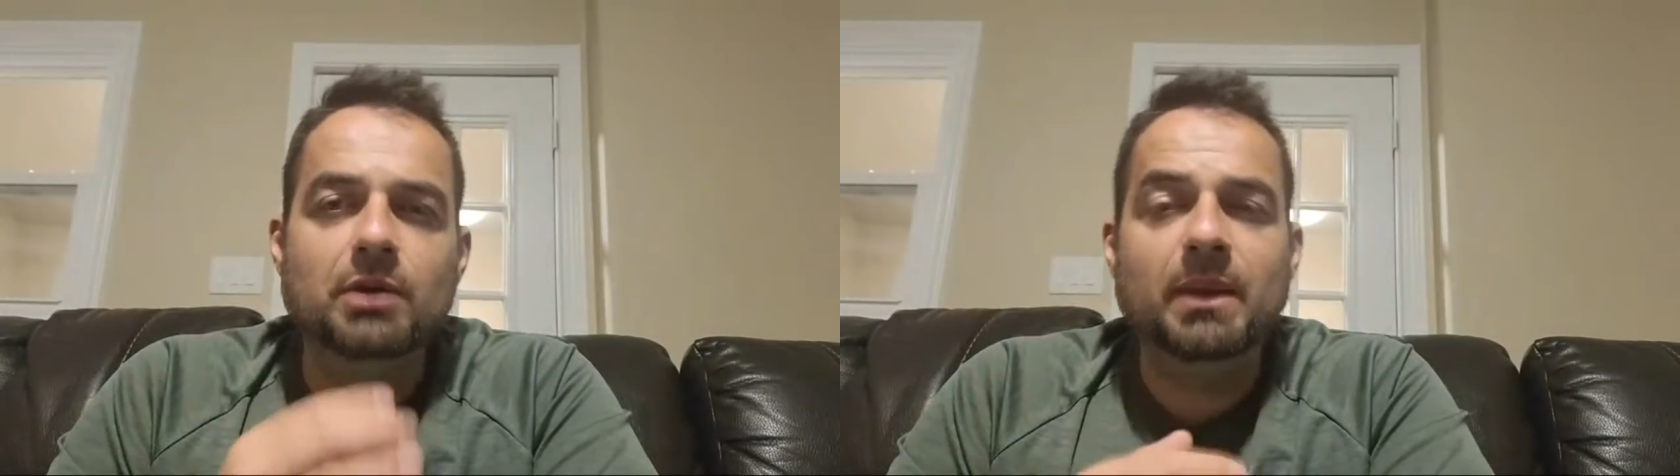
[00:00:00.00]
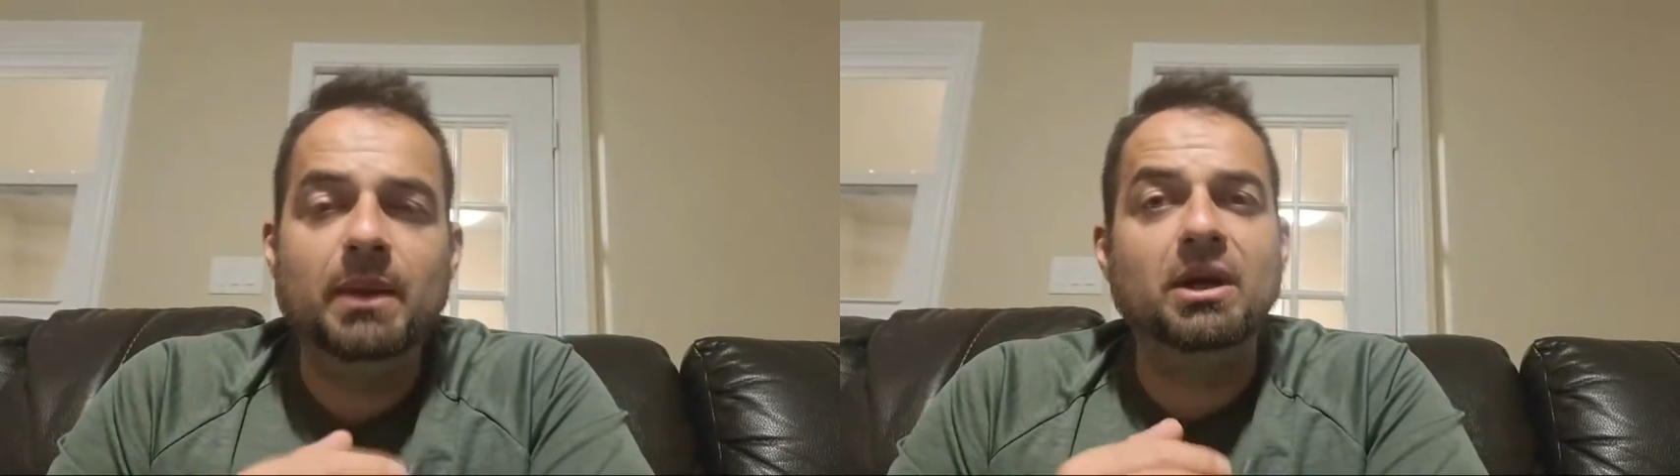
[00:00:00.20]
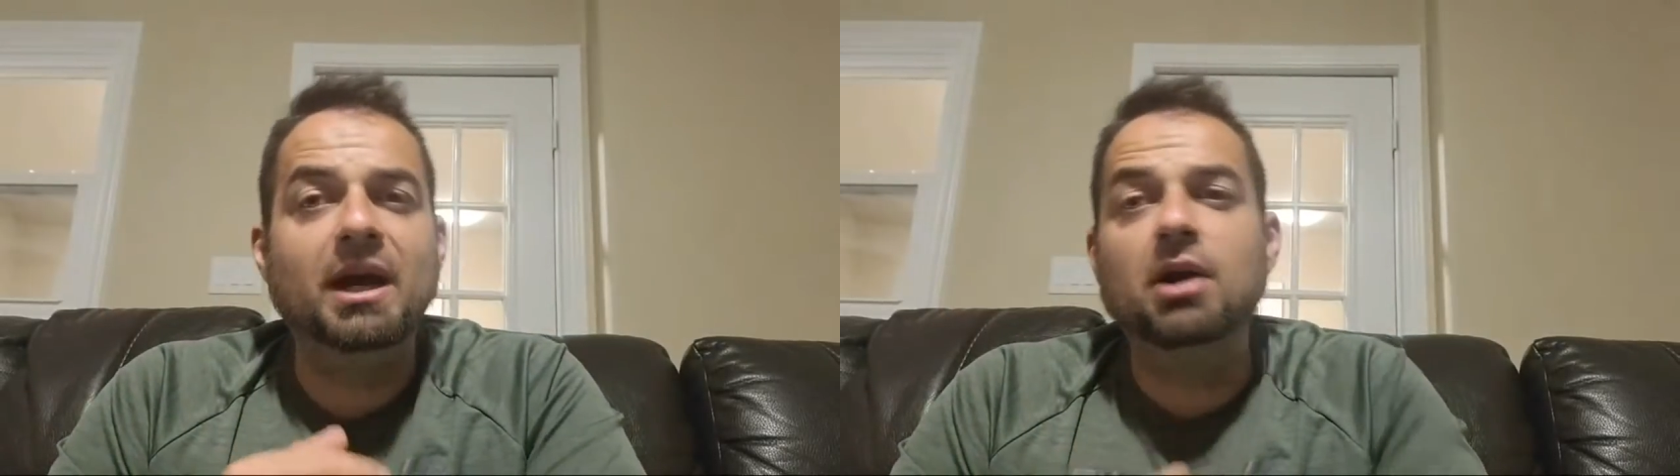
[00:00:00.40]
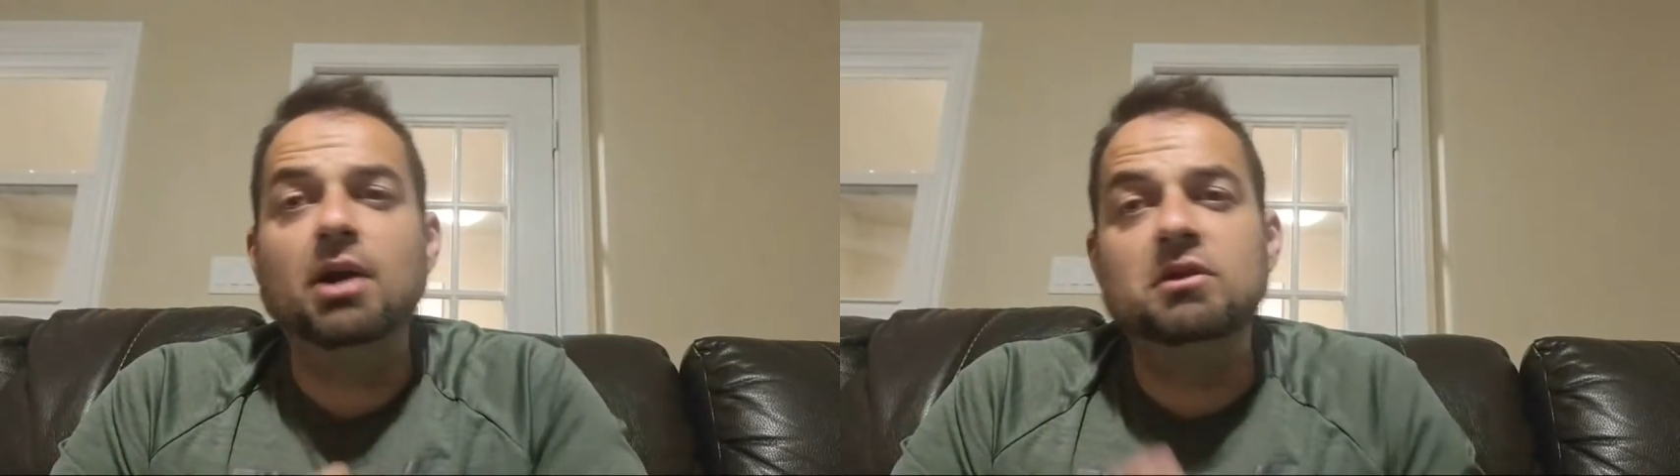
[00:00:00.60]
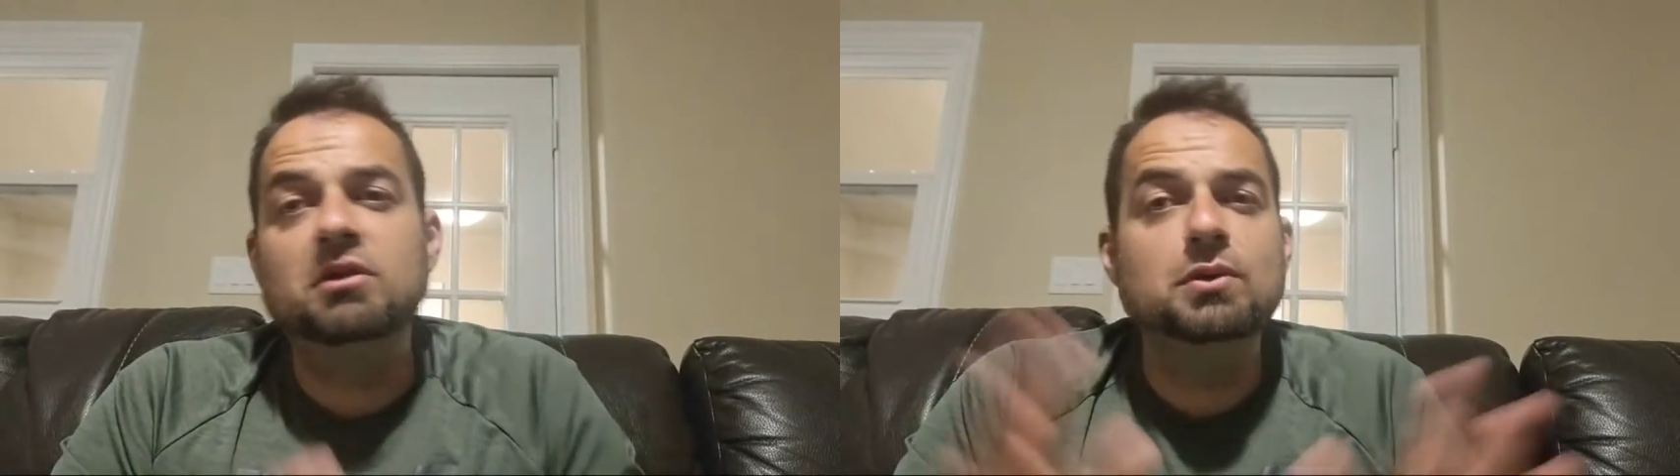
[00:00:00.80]
Remember, I
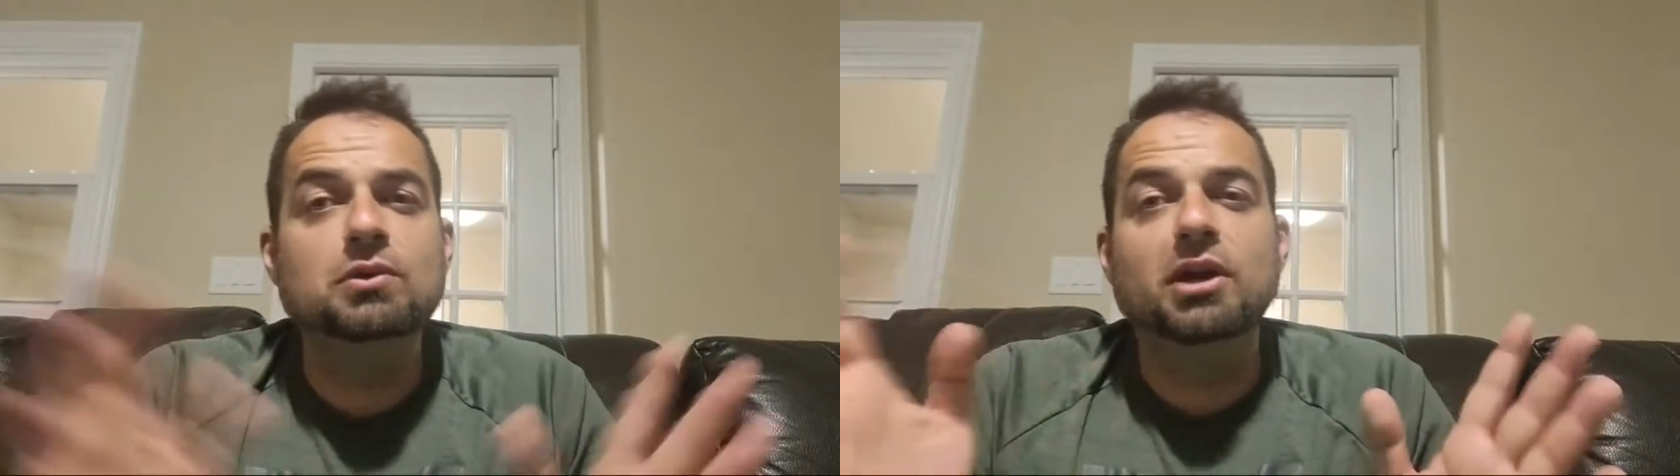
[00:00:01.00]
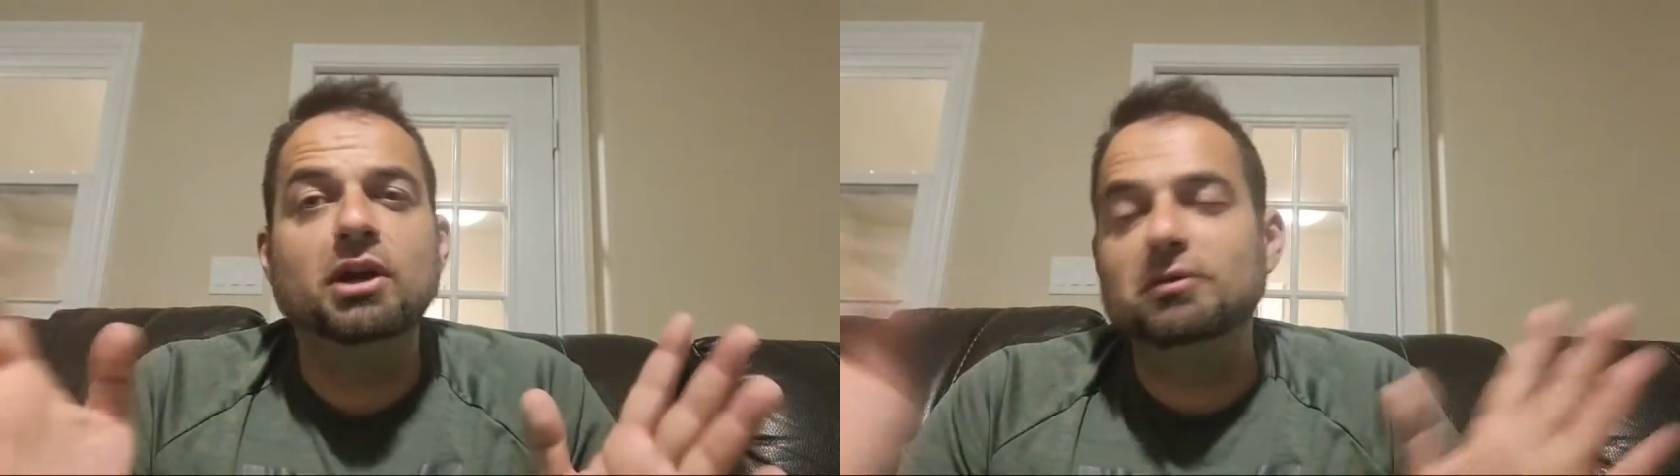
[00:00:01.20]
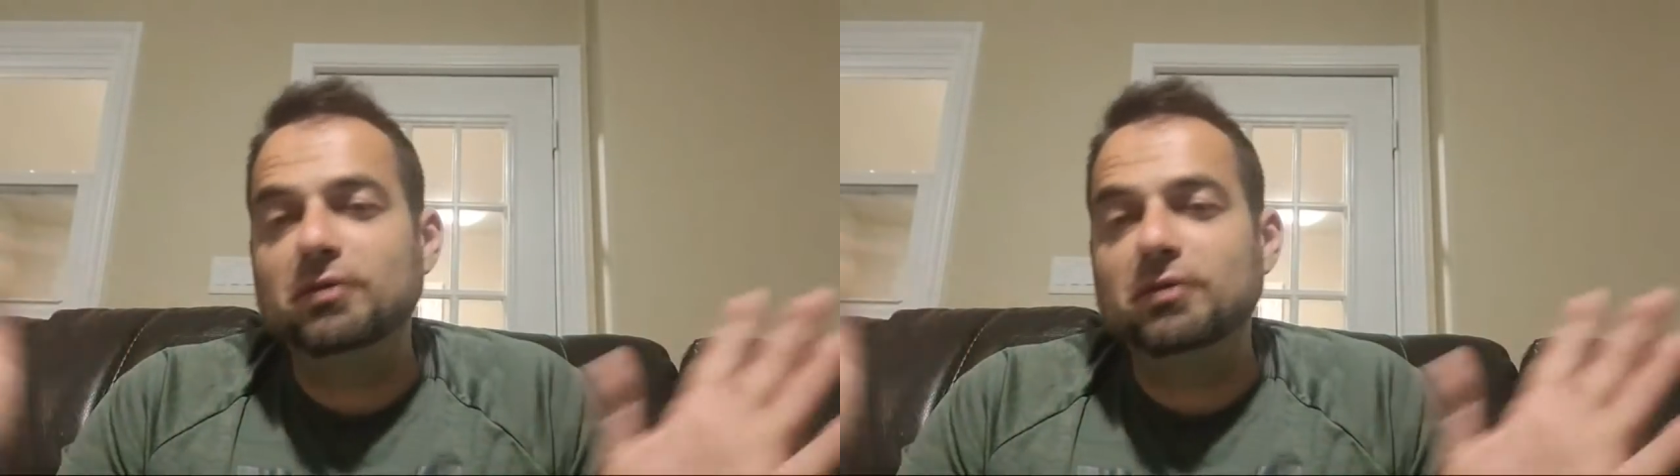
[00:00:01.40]
always view dog,